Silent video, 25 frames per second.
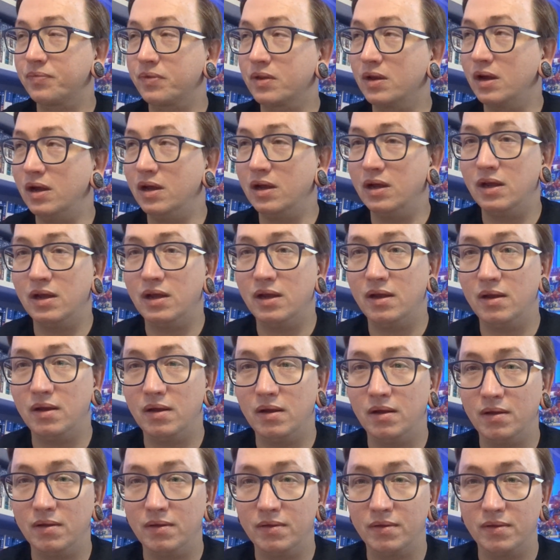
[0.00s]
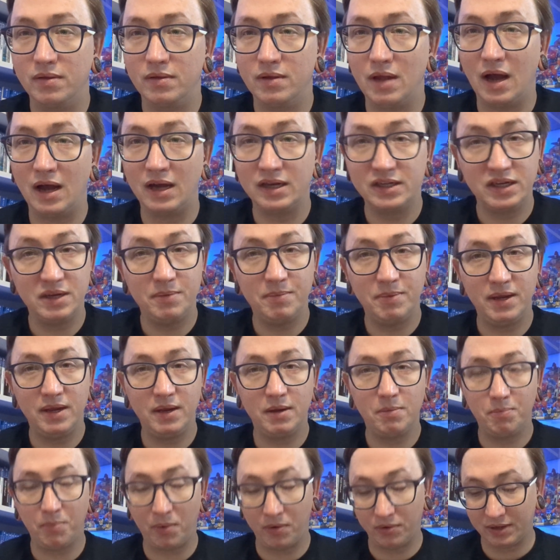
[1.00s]

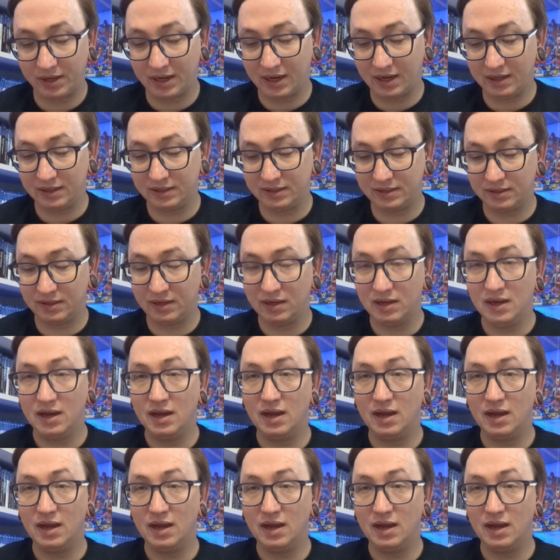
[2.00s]
RGB podcast,